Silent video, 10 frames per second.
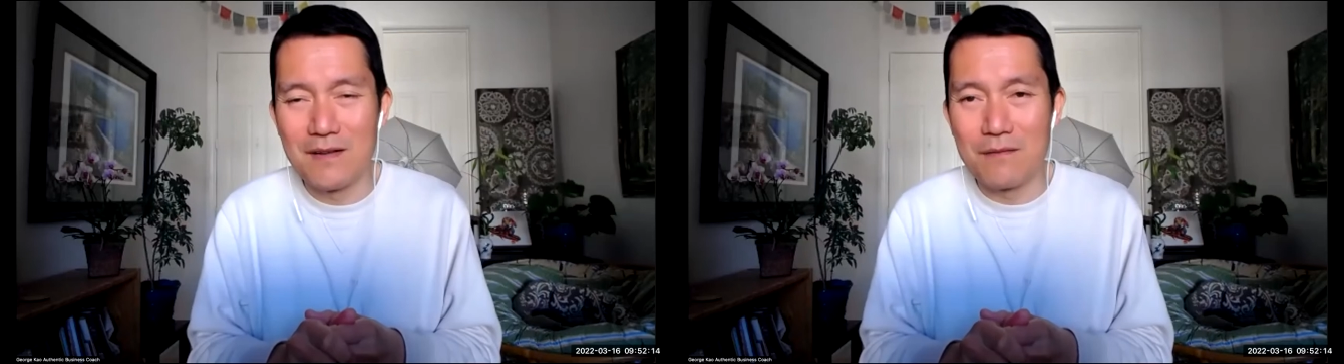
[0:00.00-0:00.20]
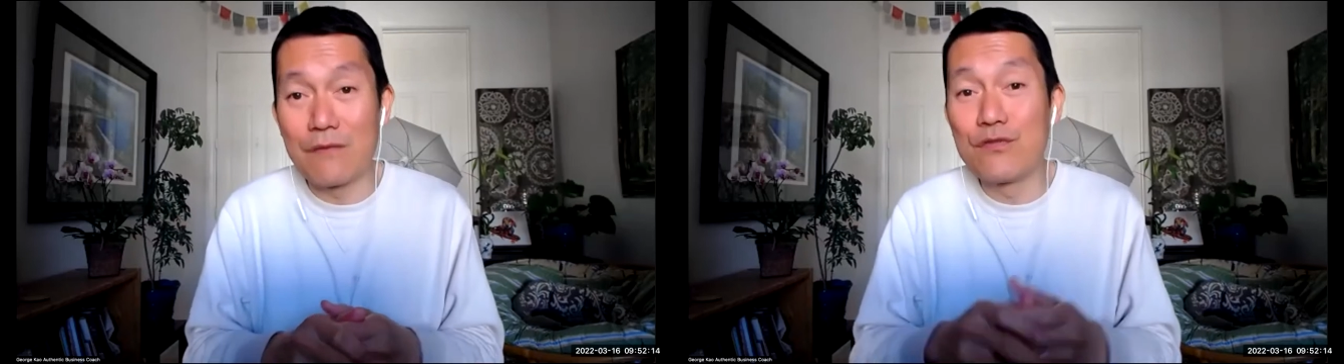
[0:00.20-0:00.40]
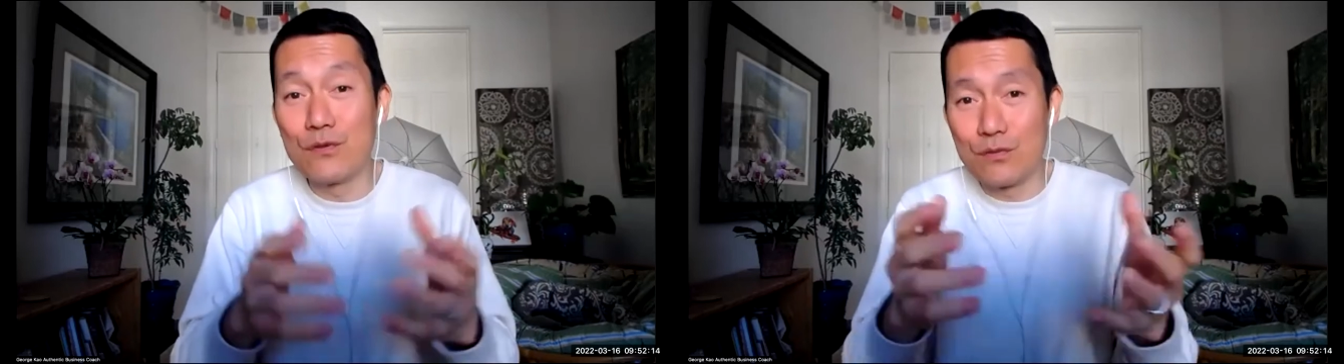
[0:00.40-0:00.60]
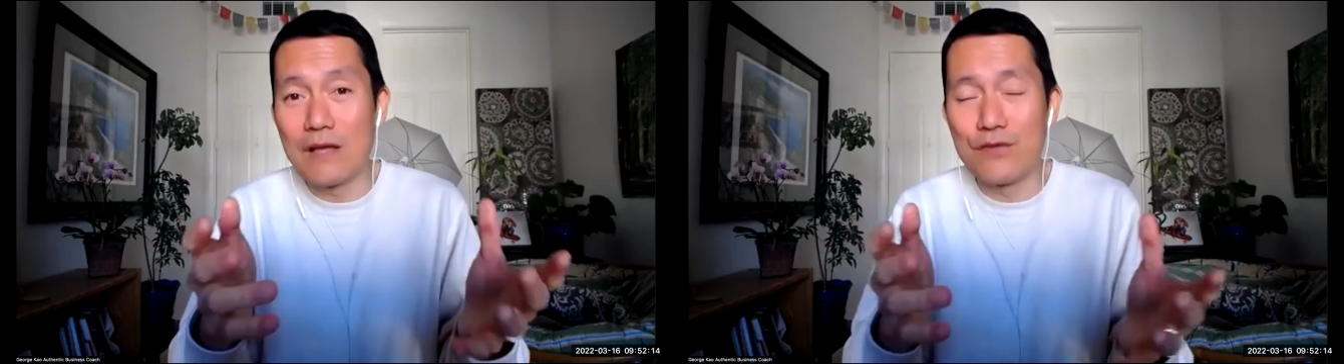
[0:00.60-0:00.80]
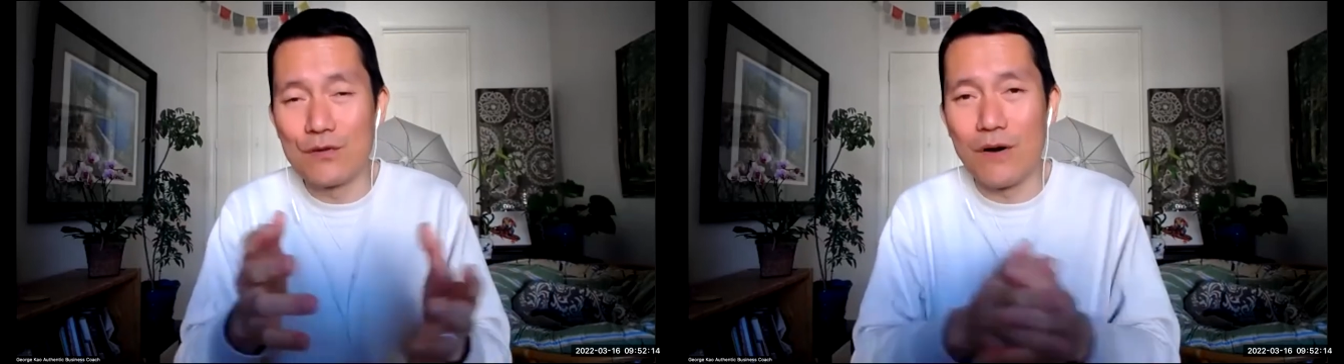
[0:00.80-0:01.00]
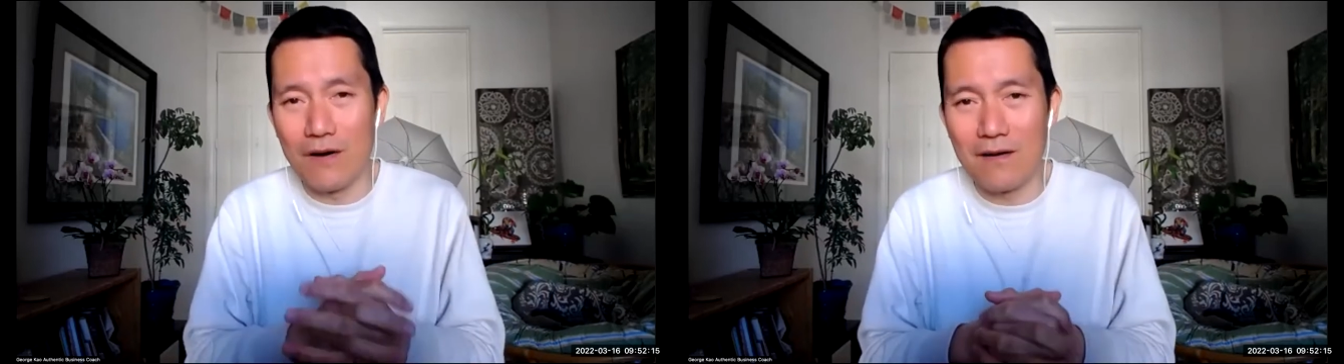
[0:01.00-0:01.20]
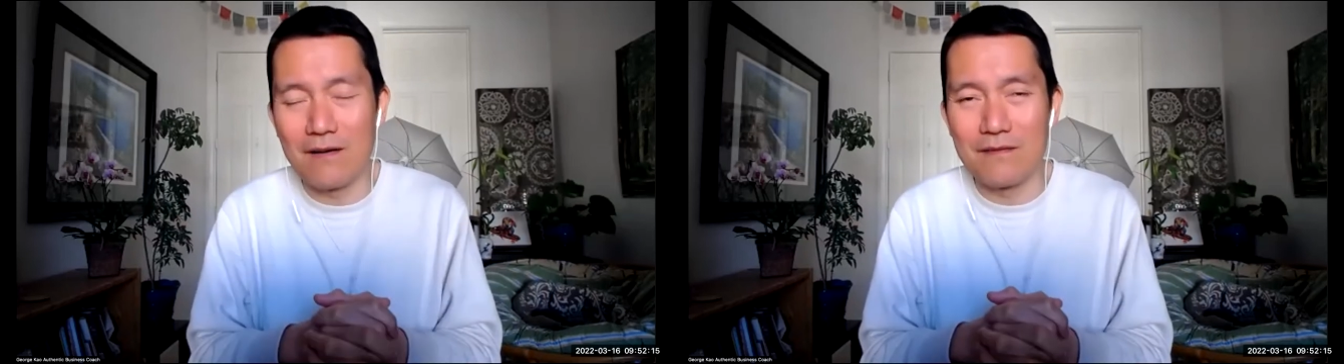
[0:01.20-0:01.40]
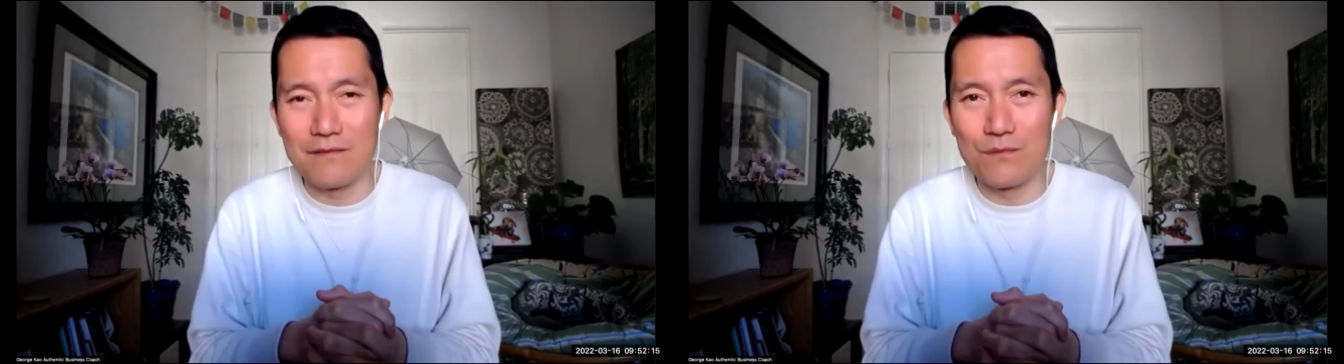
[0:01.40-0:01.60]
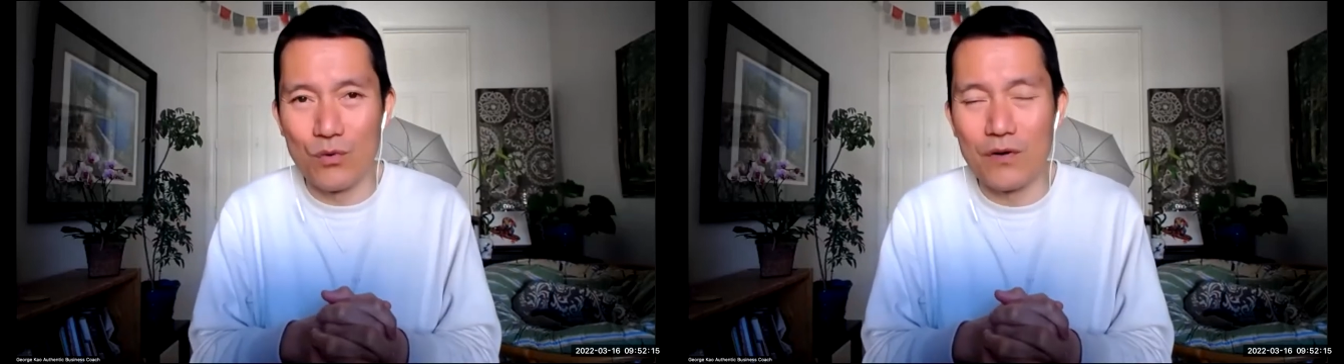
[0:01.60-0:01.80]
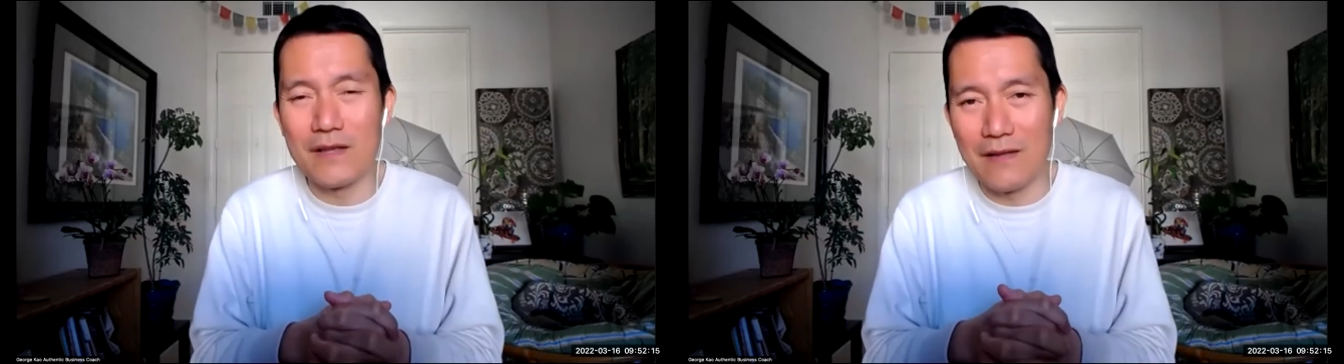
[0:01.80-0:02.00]
if you if you are
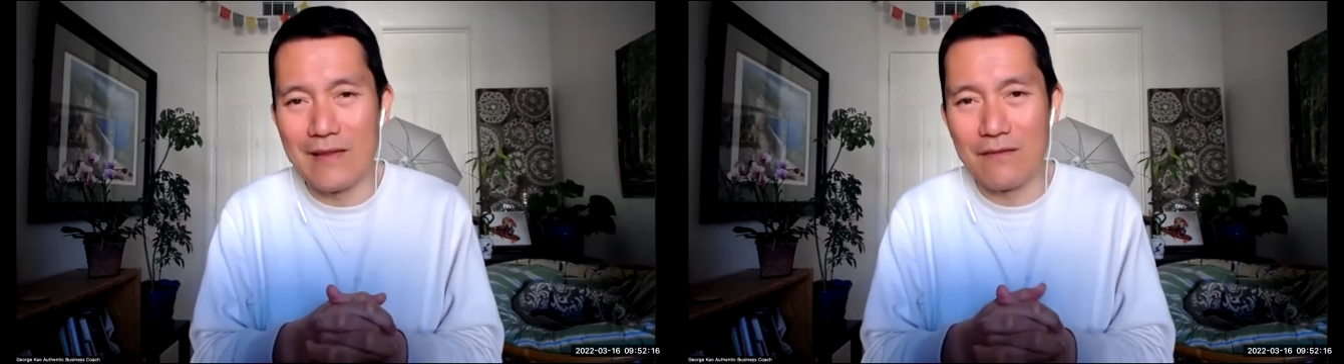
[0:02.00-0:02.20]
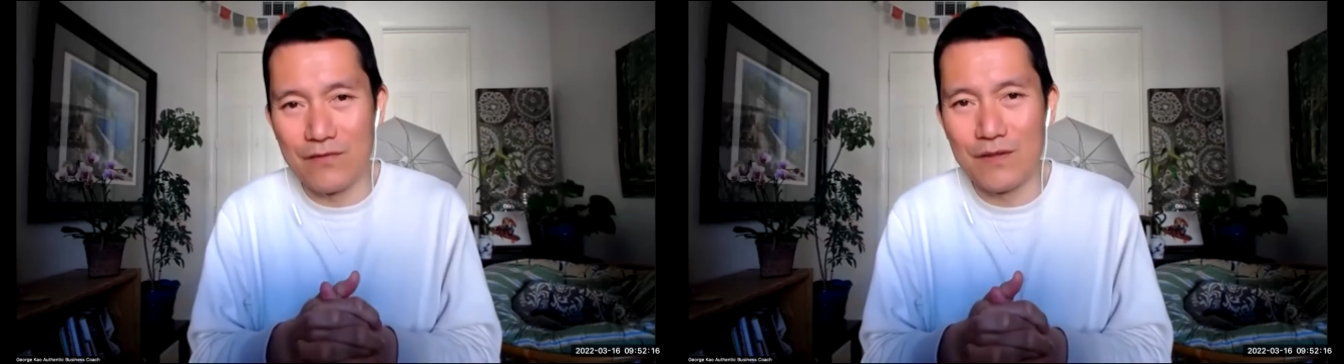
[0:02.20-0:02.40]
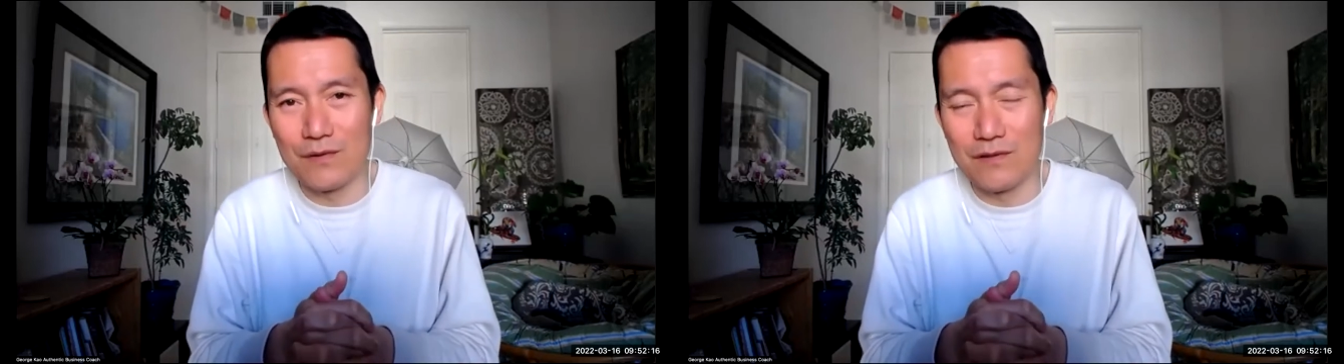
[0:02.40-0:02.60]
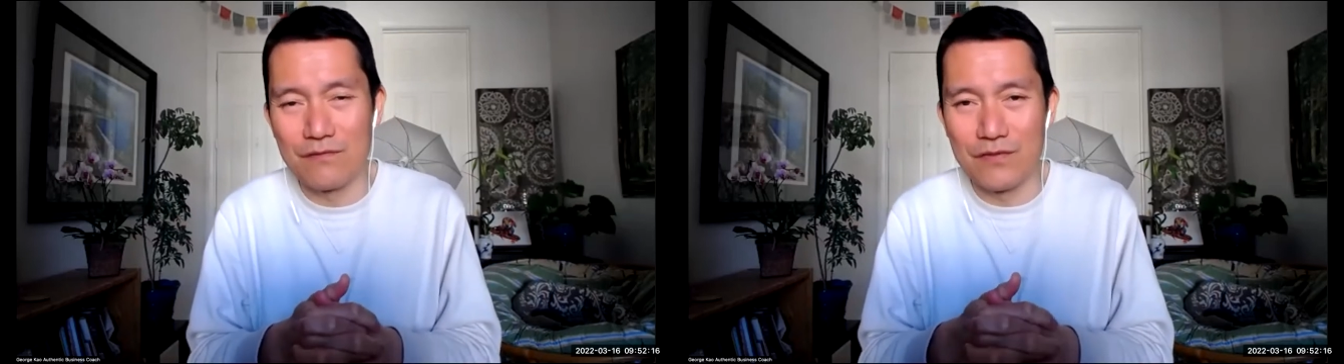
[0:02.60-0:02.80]
working in that field of